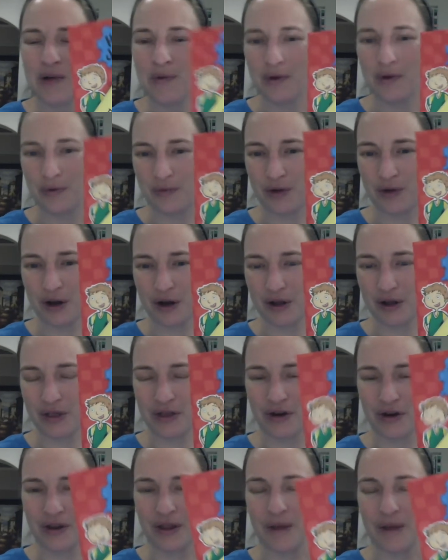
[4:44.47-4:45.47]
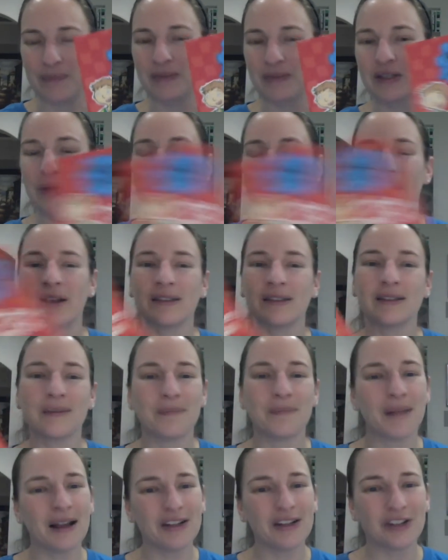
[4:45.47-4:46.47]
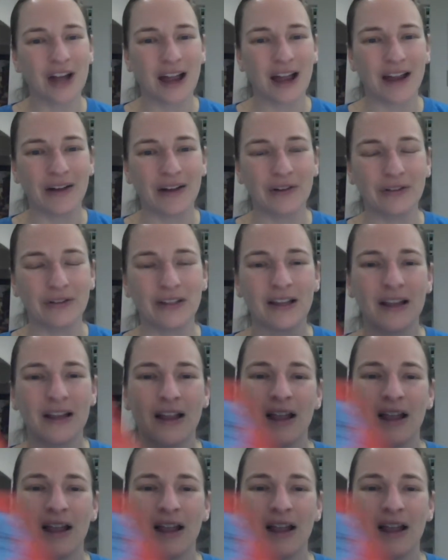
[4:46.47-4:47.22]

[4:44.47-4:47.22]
would work through them. So once my child